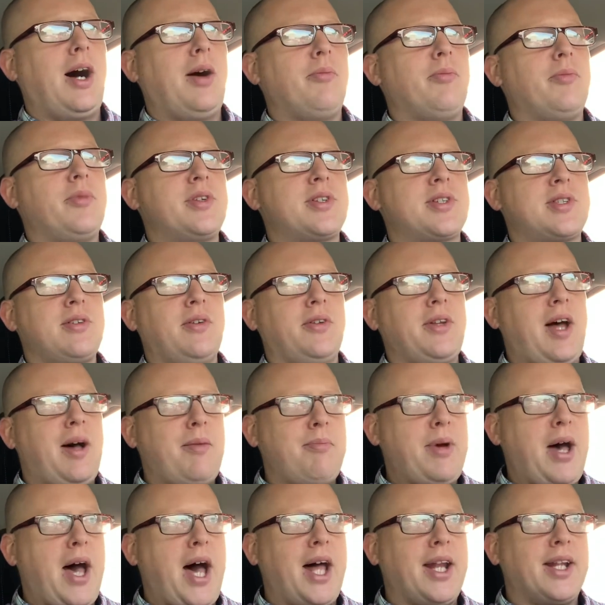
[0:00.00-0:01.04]
It's still
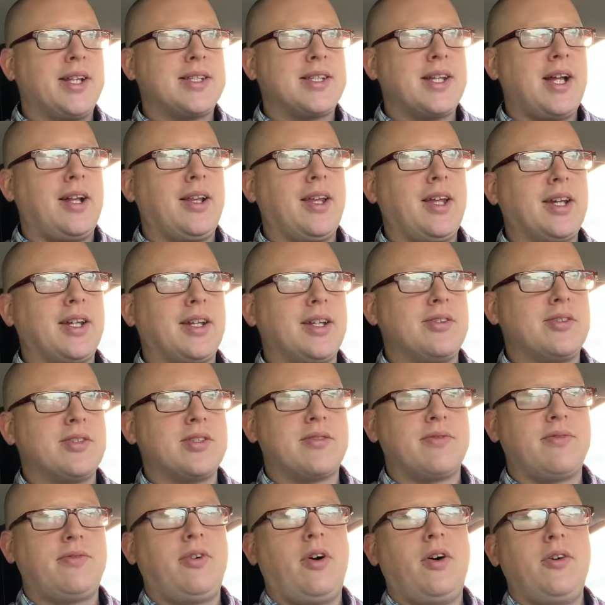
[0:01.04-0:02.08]
not bad. It's not like it
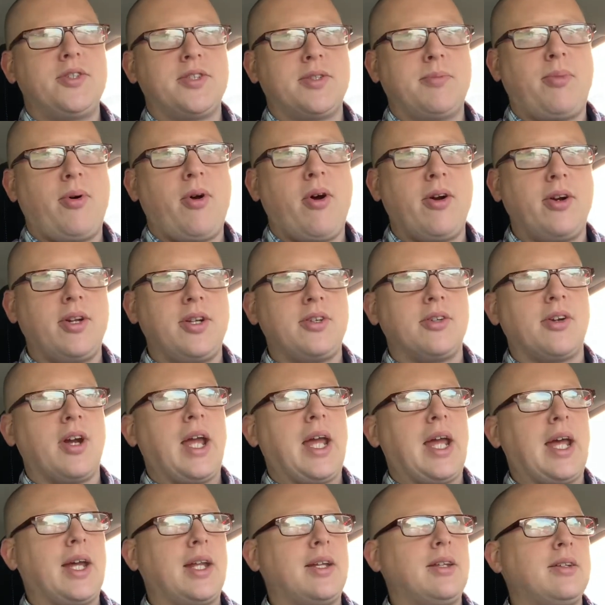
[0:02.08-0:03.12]
just falls apart in your
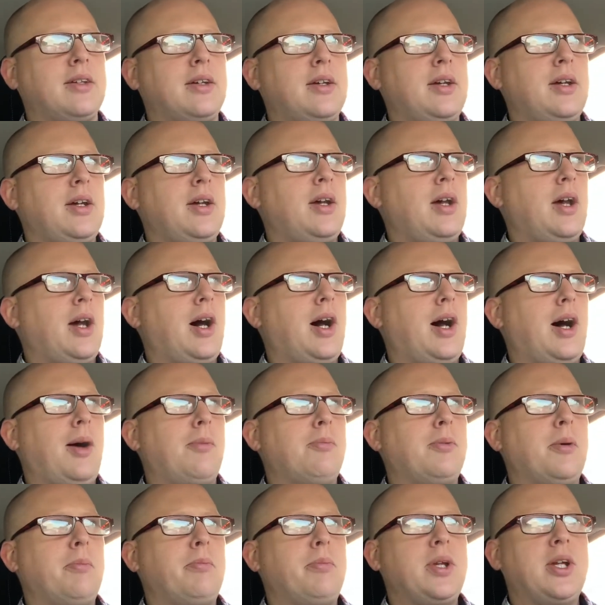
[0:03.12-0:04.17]
hand.
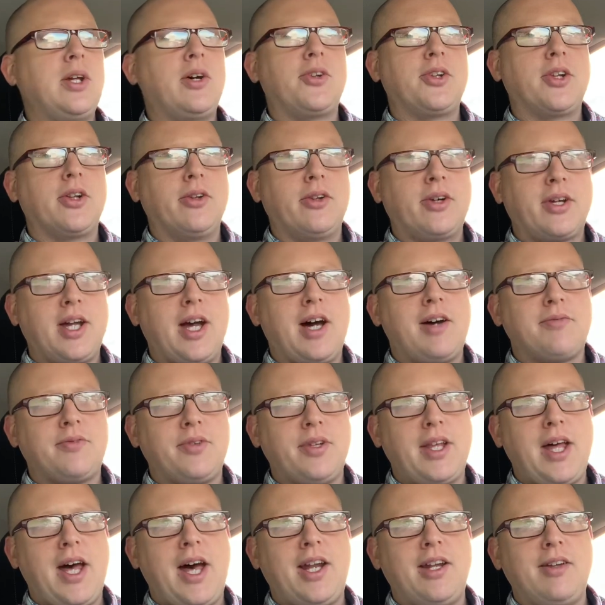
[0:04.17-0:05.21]
But be on the lookout
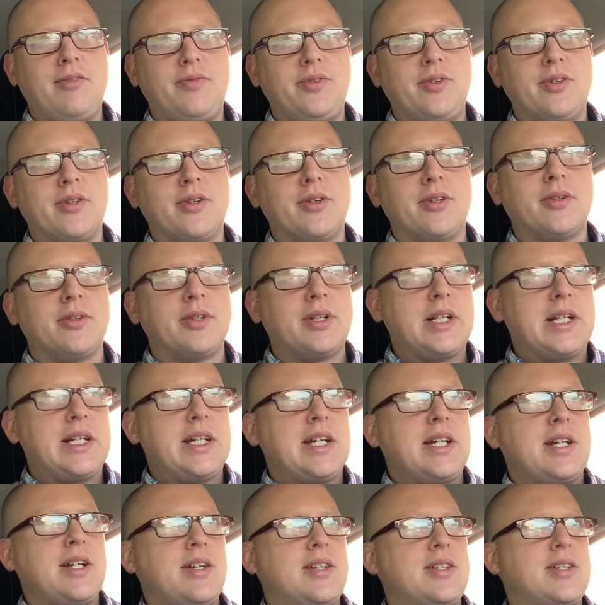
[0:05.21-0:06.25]
for that if you're
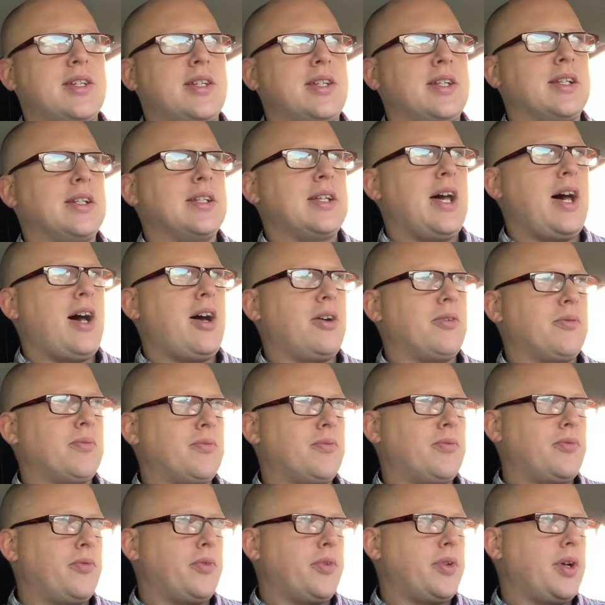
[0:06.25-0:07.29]
sitting down.
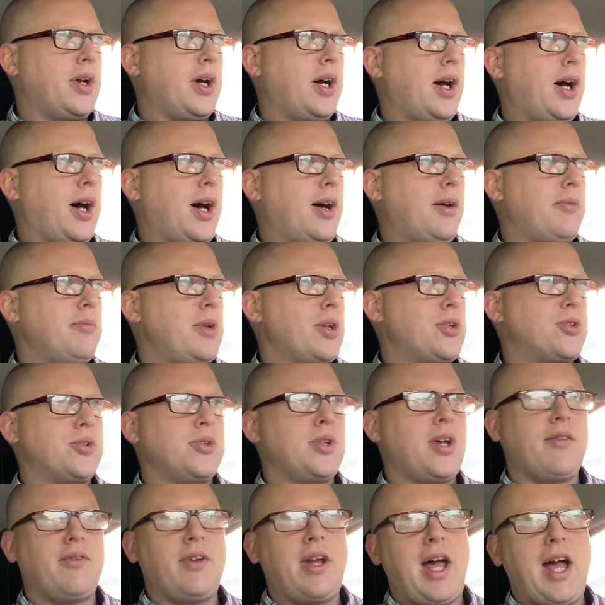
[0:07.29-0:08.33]
Make sure
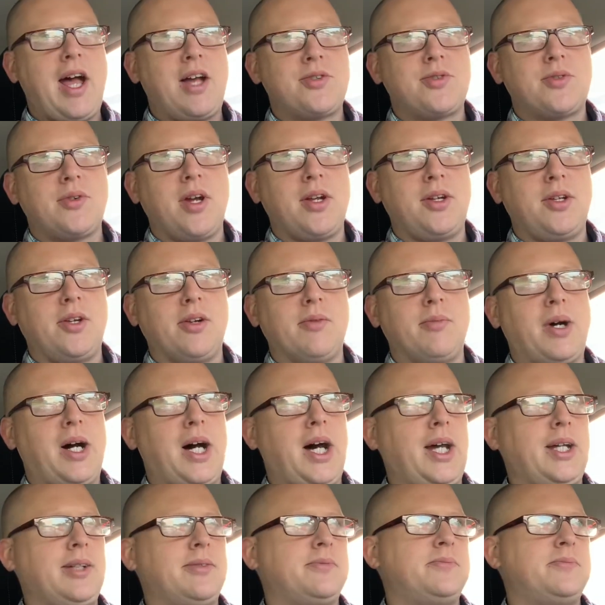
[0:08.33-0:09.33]
you have an ashtray nearby.